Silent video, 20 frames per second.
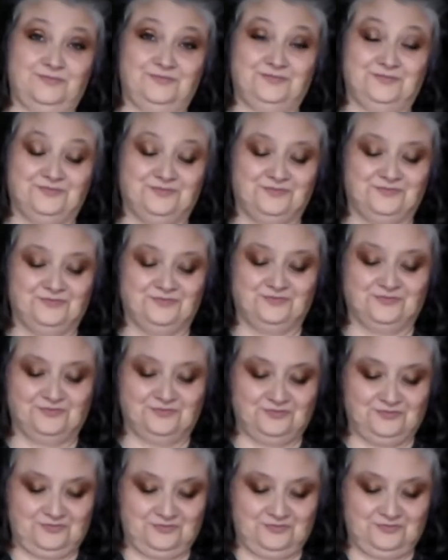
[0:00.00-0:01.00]

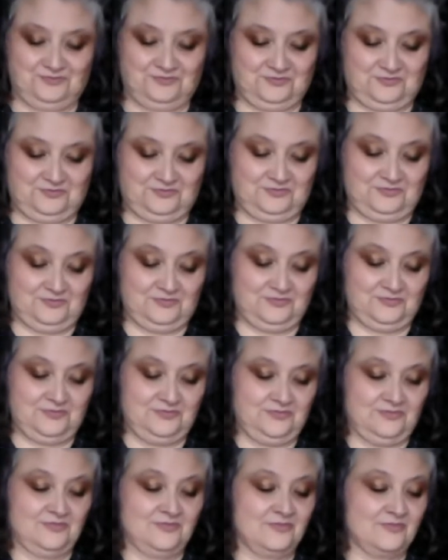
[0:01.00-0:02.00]

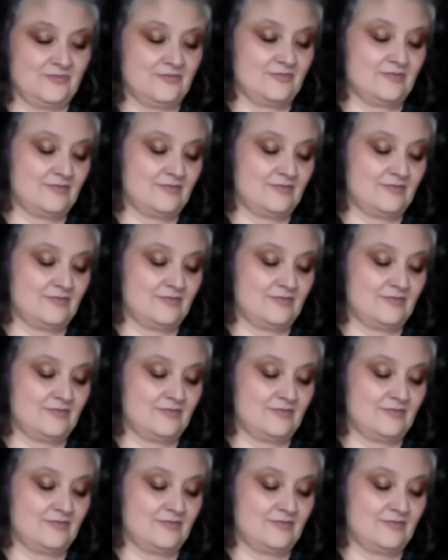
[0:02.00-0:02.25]
Nothing is said.